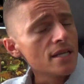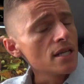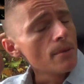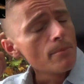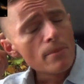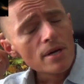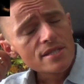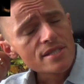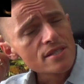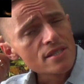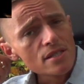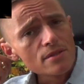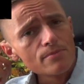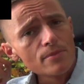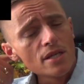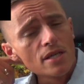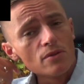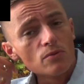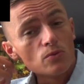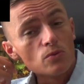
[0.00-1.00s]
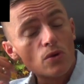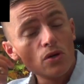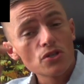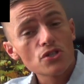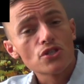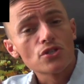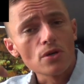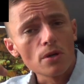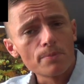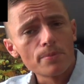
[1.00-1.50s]
And I must admit,
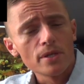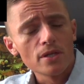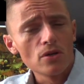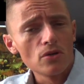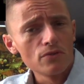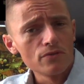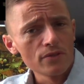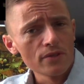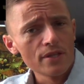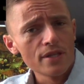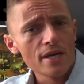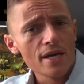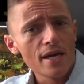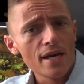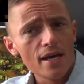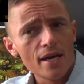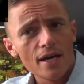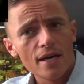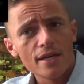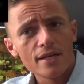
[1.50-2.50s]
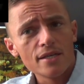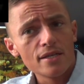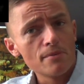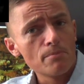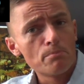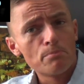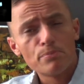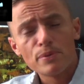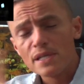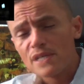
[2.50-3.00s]
watch shopping over there
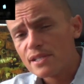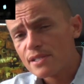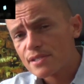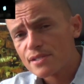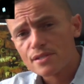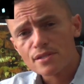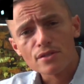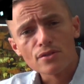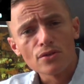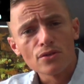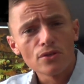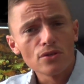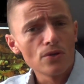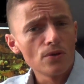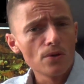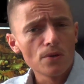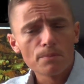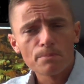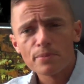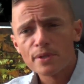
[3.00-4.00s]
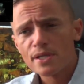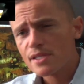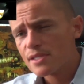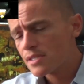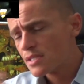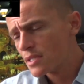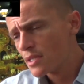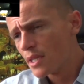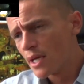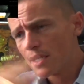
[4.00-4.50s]
beats New York,
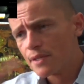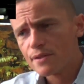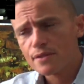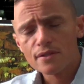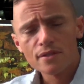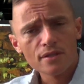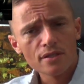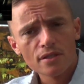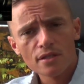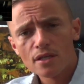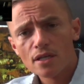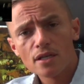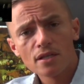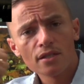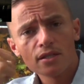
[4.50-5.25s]
beats London,